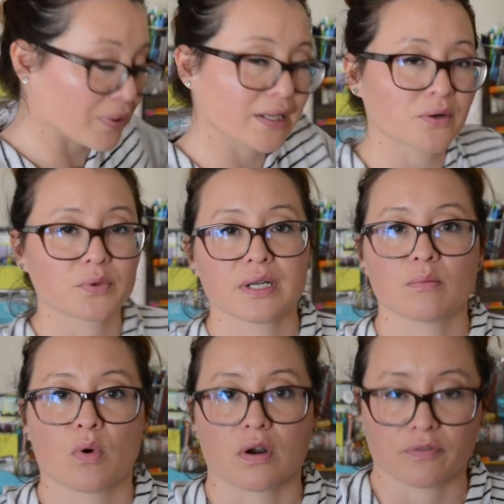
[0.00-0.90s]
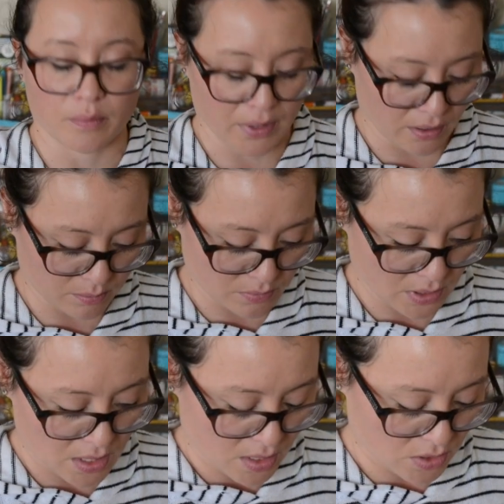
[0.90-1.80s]
plan on reading more from him
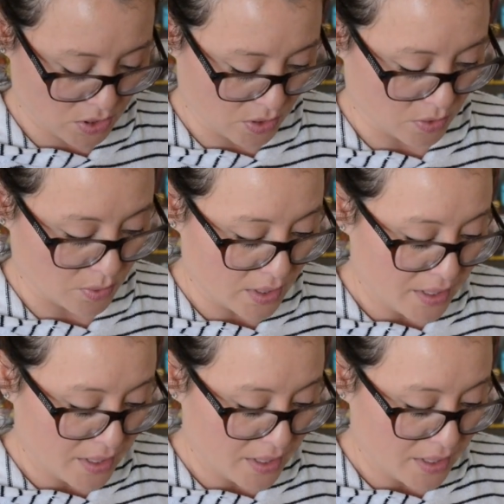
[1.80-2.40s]
too.